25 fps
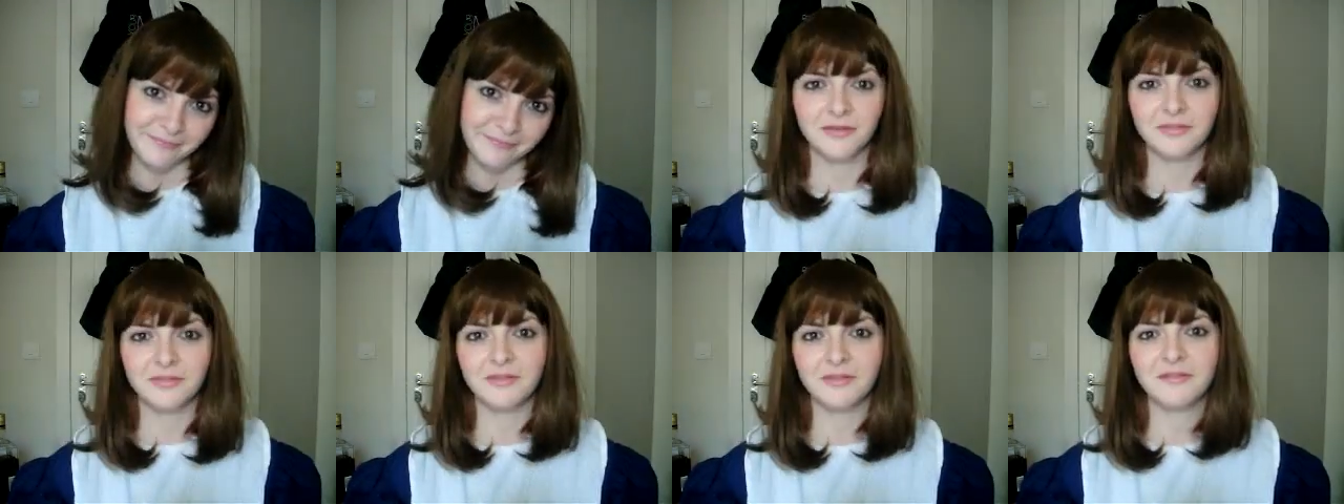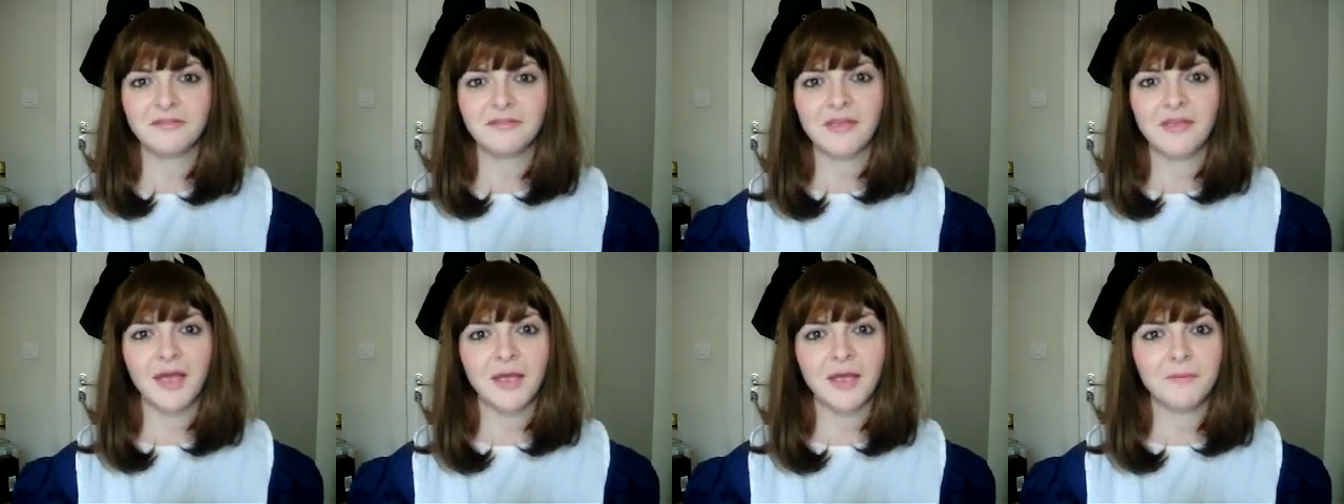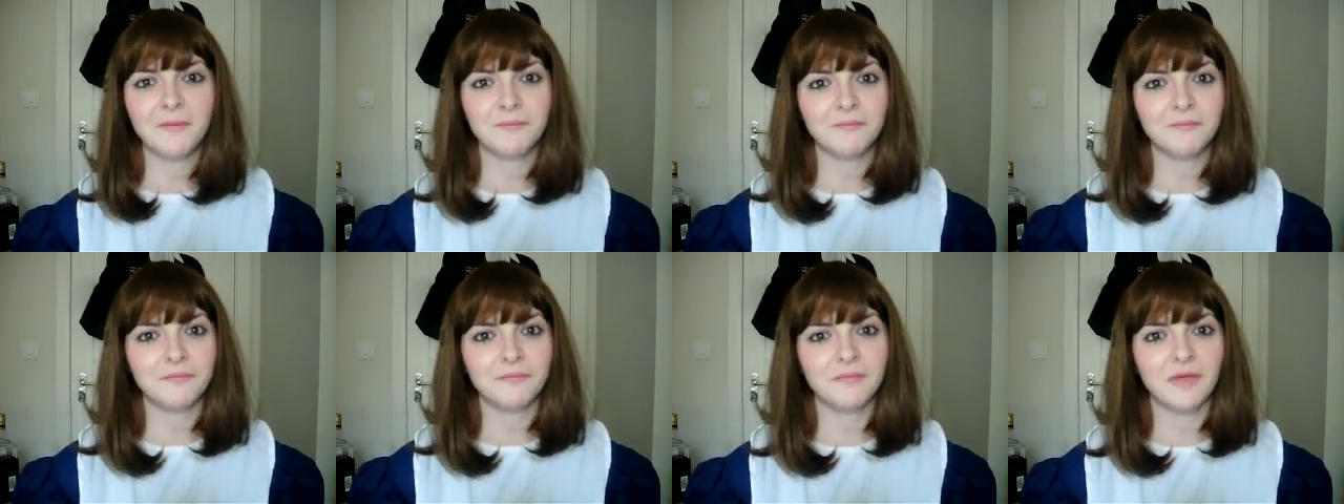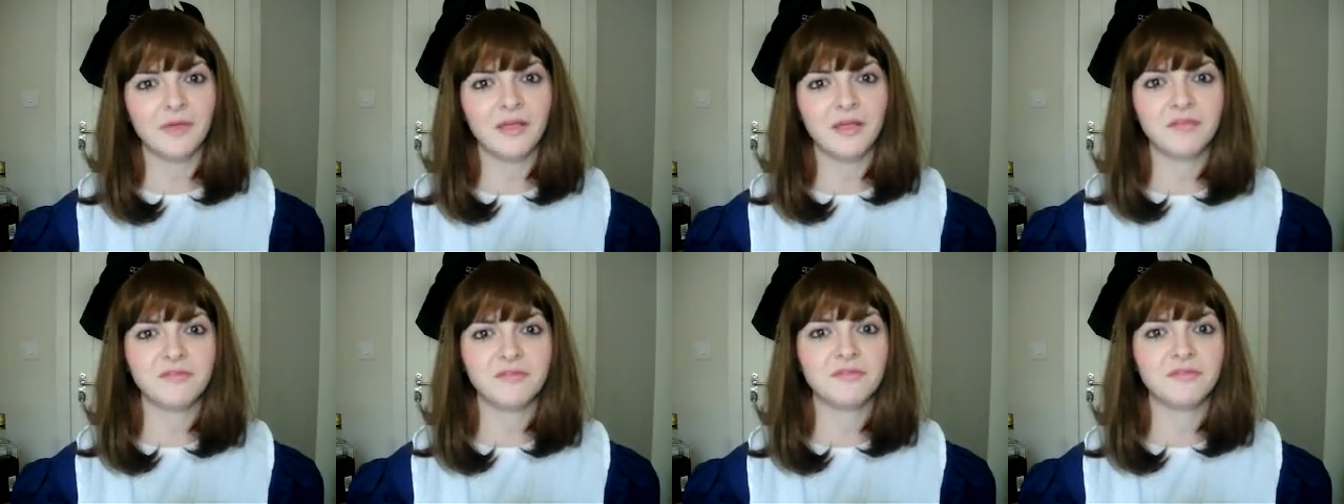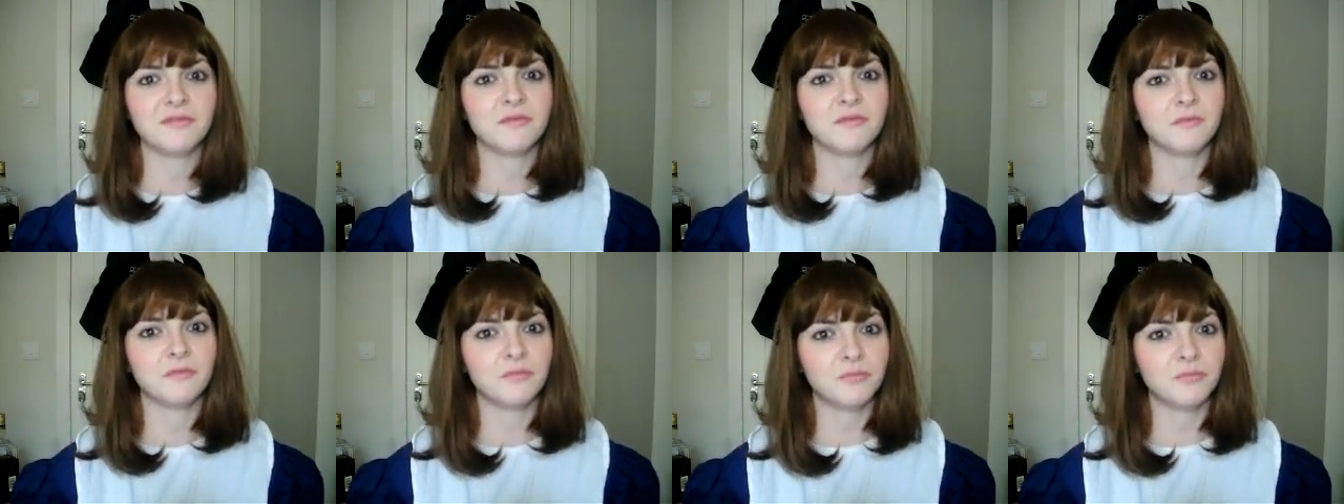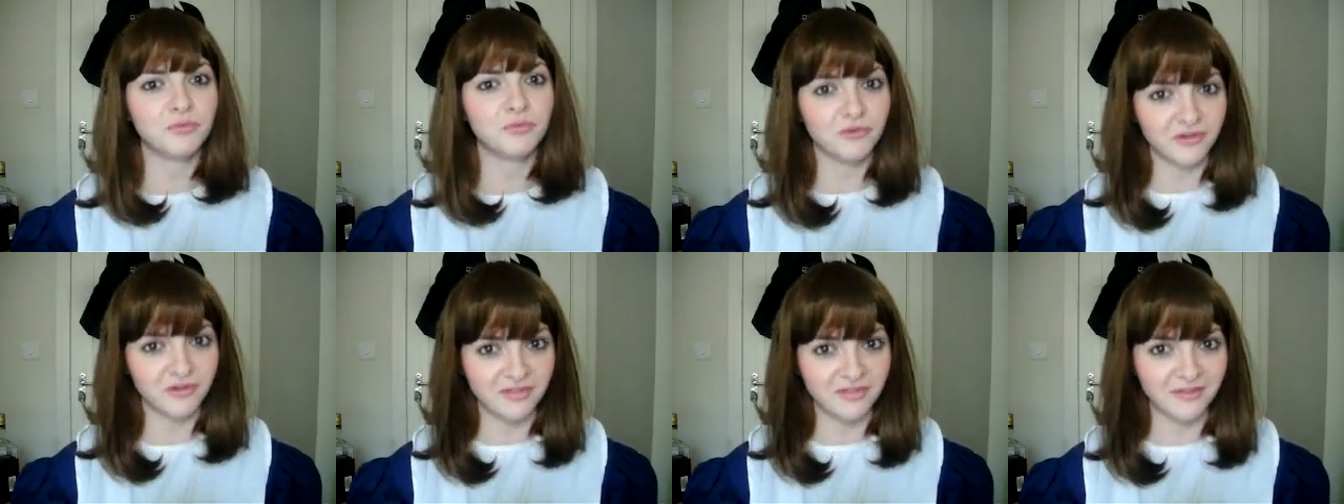This game is
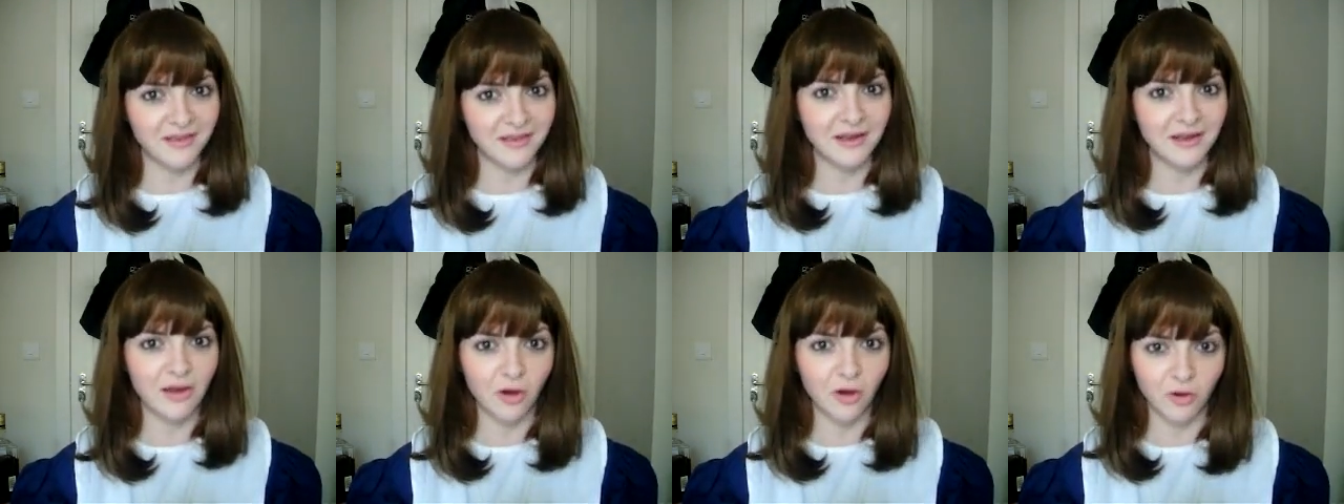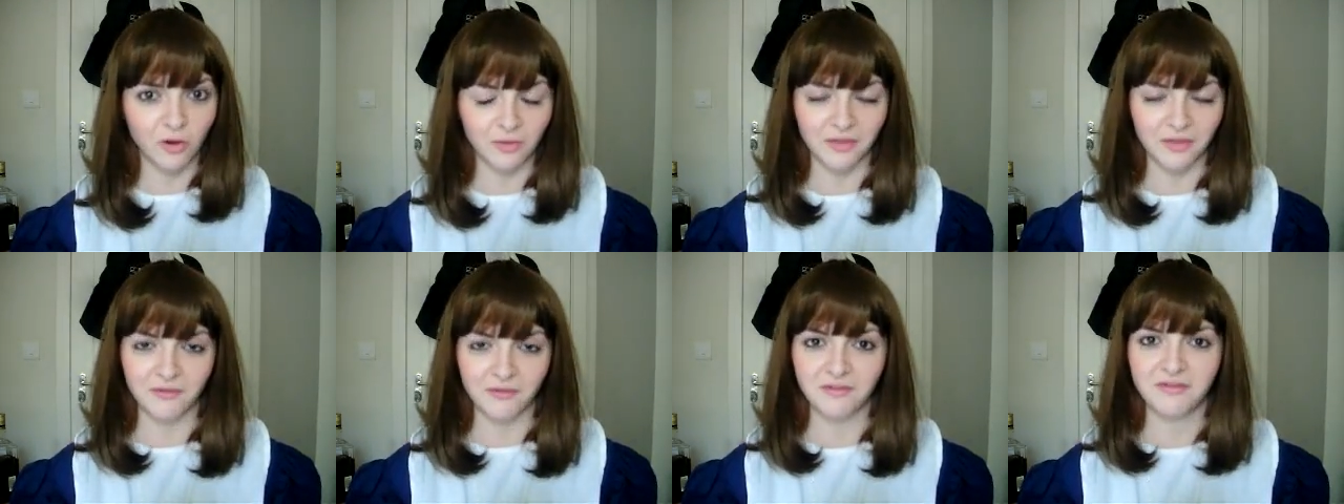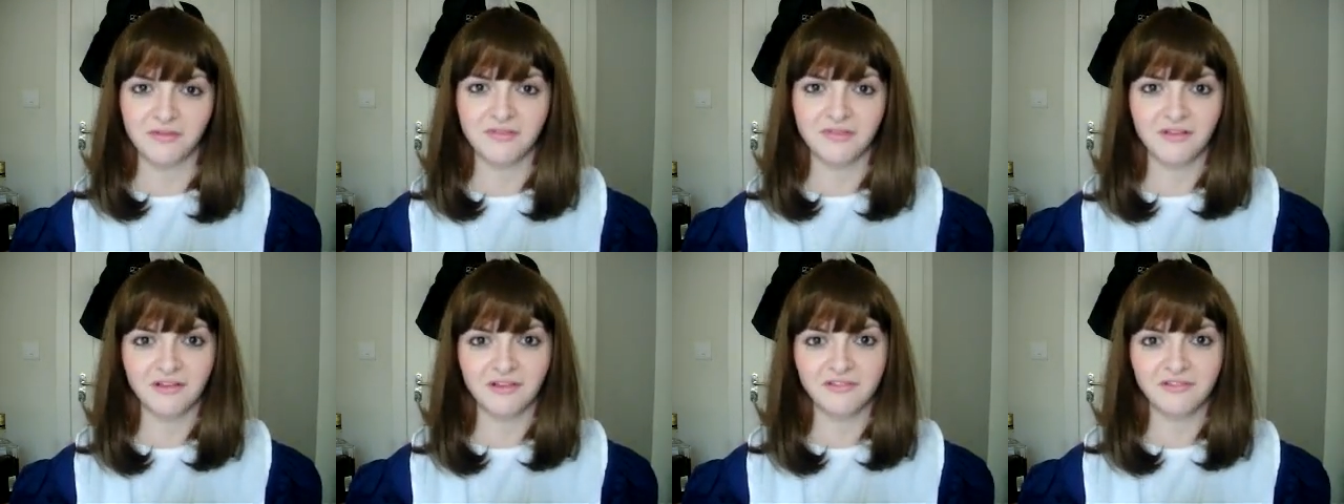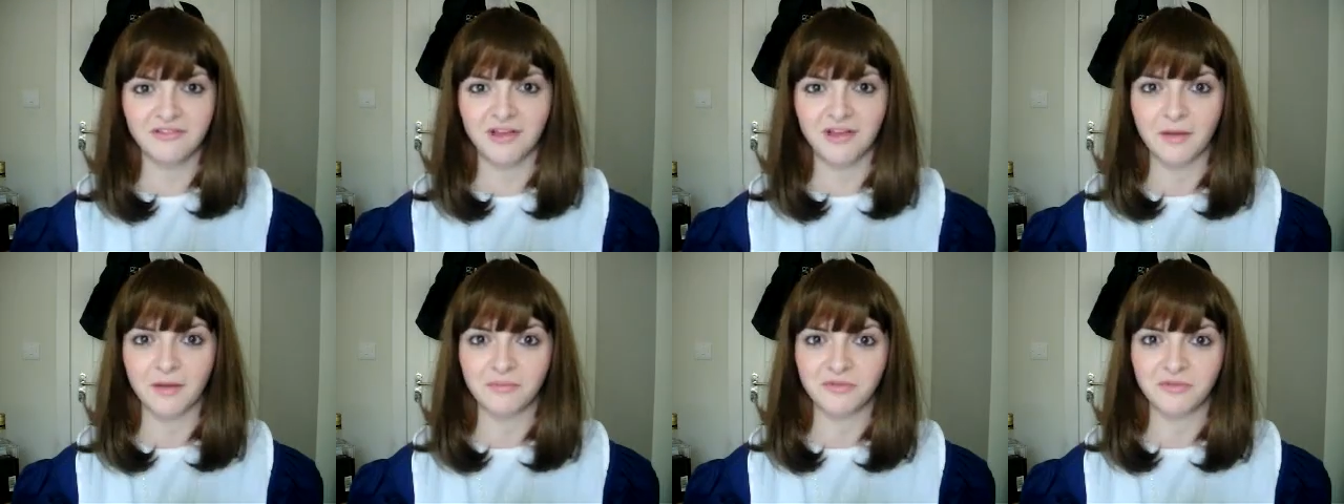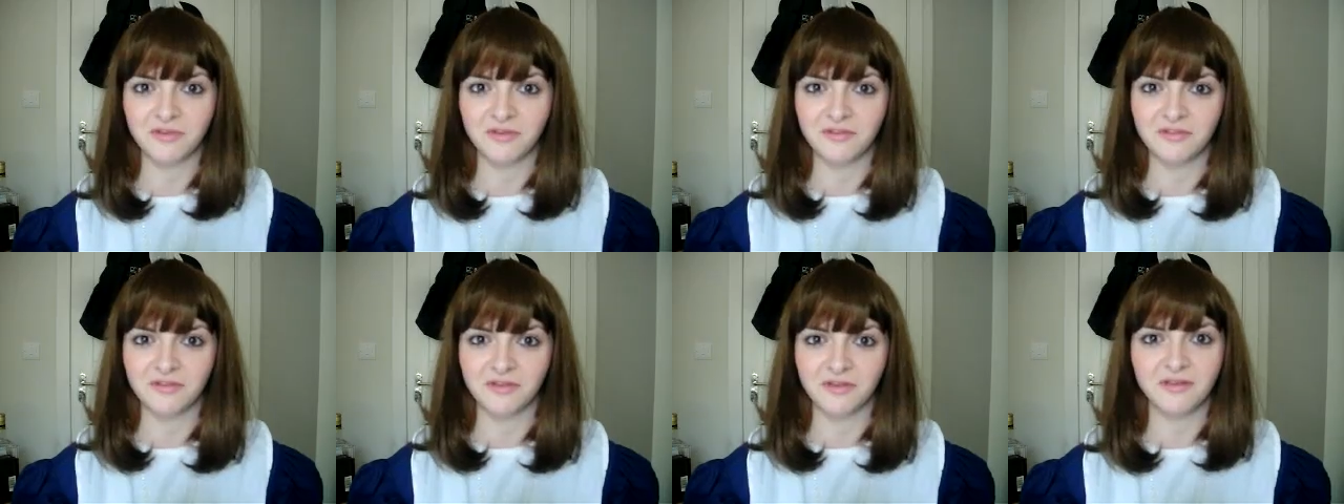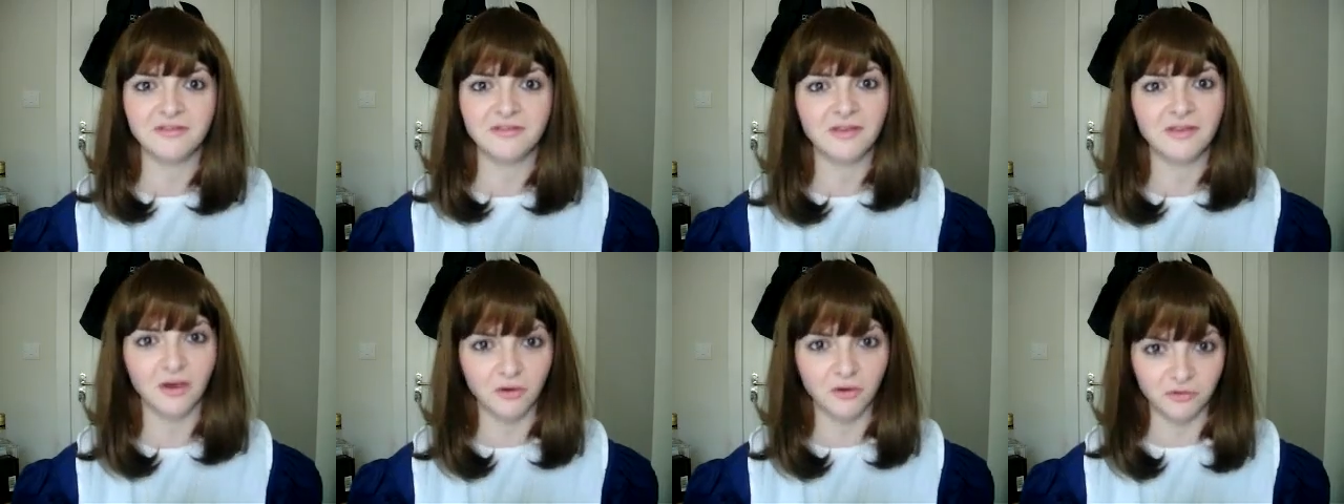pretty long. There are 6 chapters in
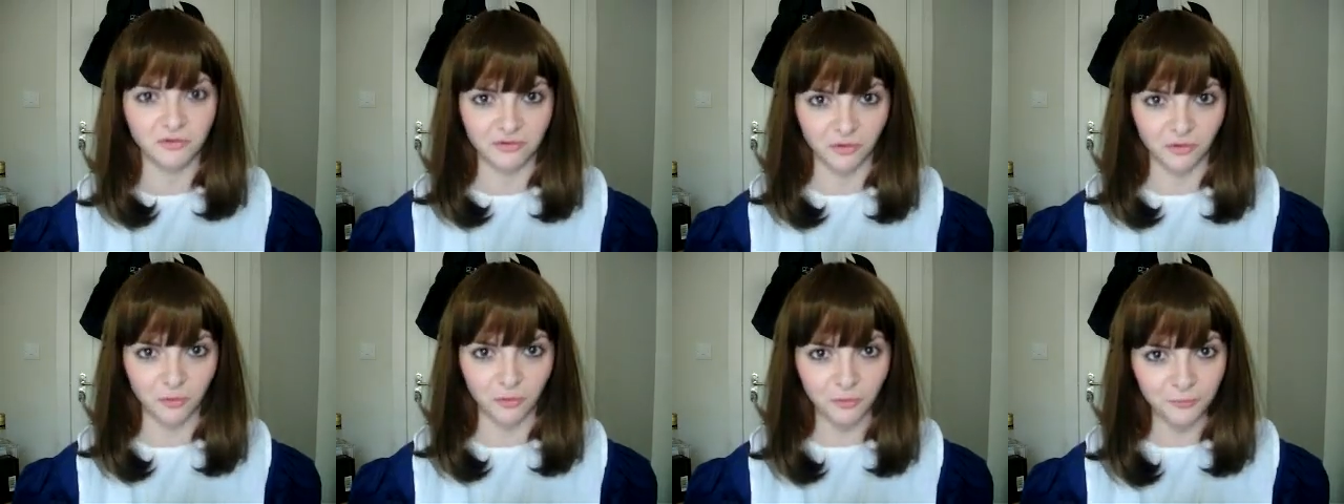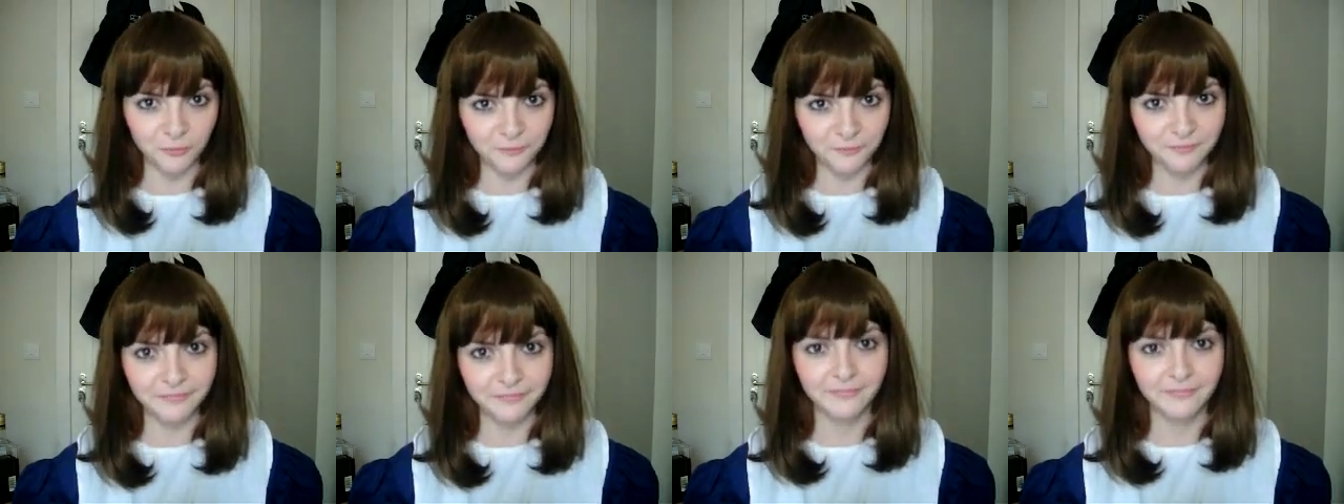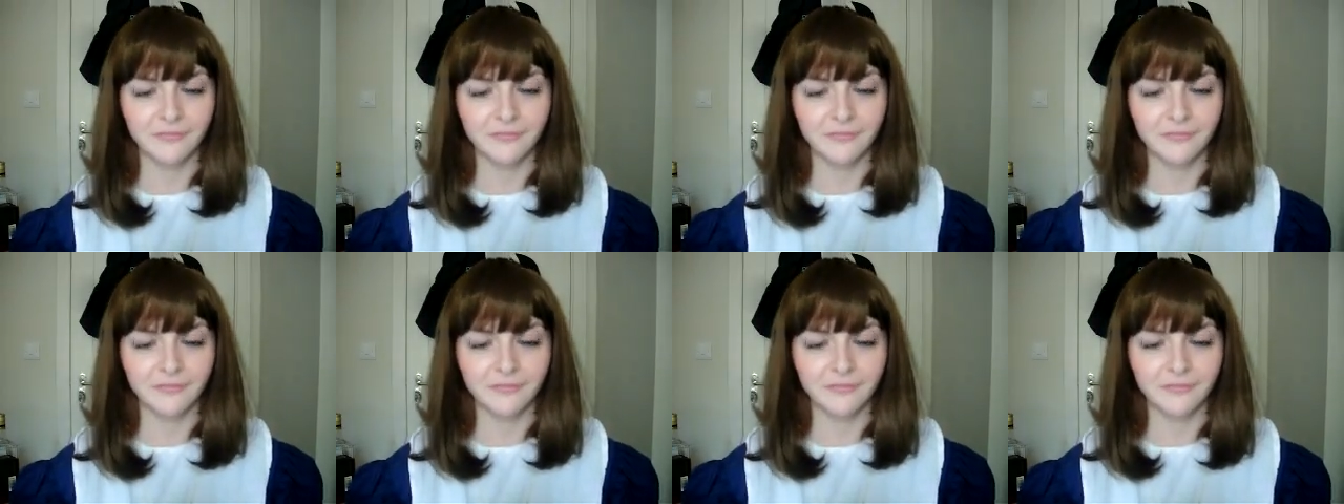total,